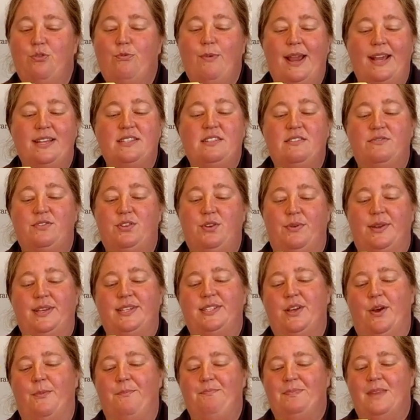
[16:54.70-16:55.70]
ways of doing
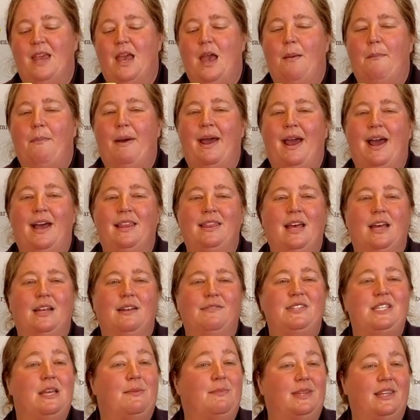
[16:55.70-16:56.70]
so by a lot
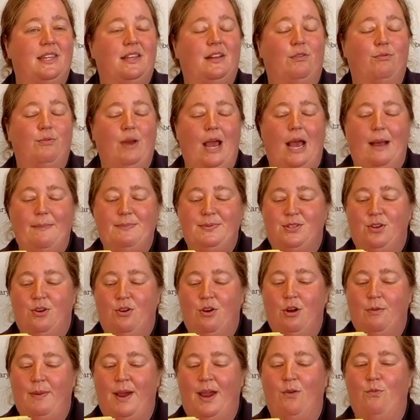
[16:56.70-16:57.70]
of timid little raps
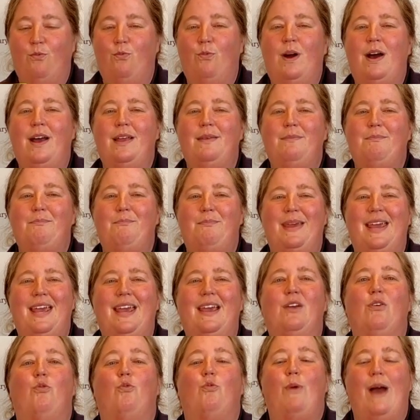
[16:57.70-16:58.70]
or by one
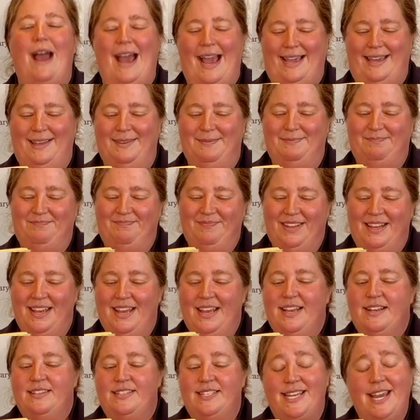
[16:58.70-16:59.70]
big whack.
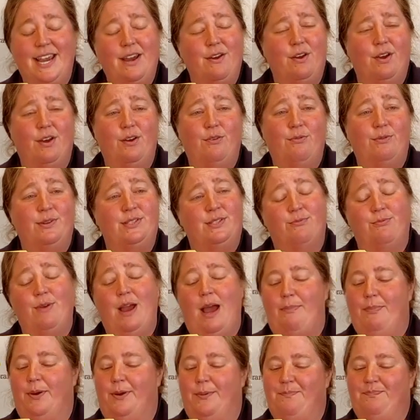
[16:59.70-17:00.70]
Sarah was a rapper.
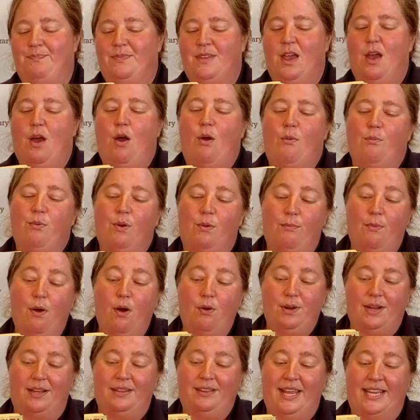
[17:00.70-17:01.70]

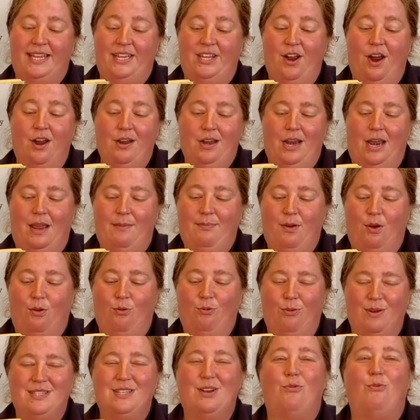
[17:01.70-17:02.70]
Ramona, like Yard Ape,
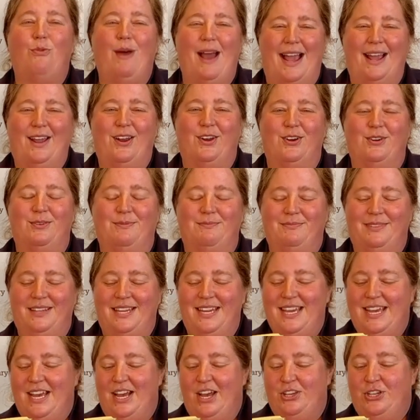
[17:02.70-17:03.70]
was a whacker.
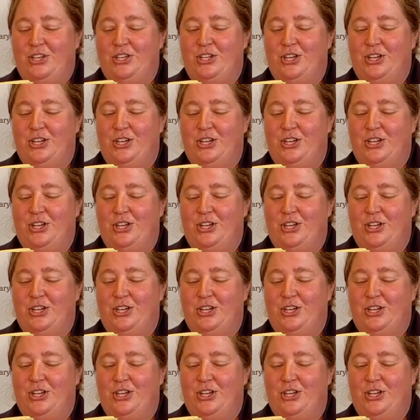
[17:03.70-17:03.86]
She